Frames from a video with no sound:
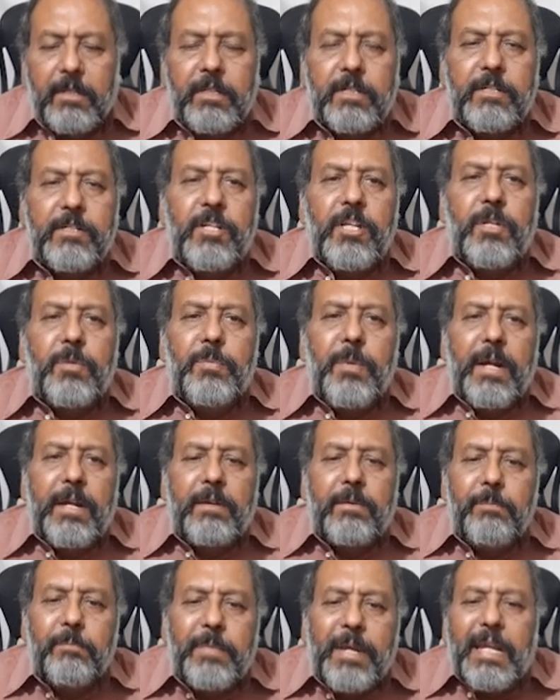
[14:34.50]
Treatment
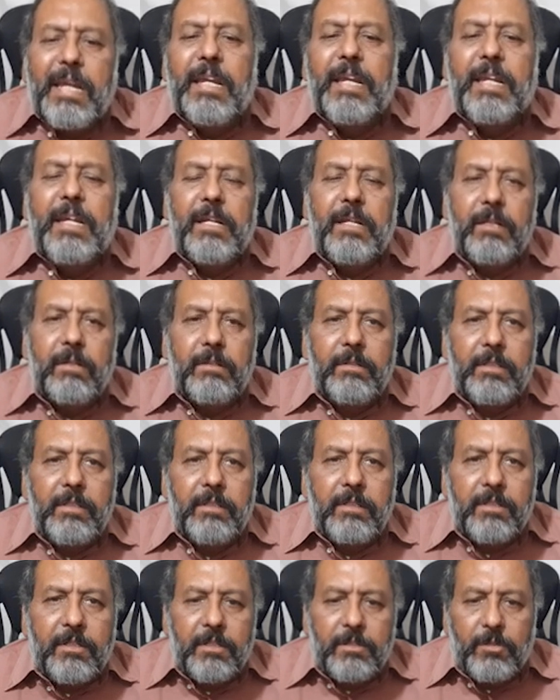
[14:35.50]
mainly
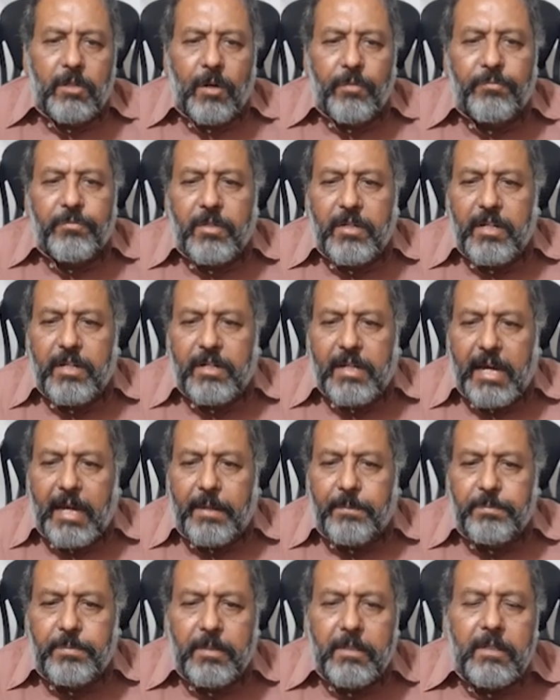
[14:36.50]
is of three
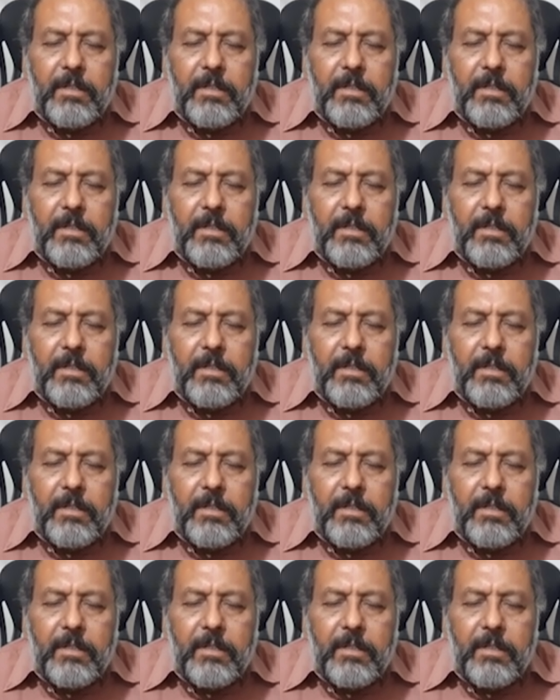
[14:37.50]
types: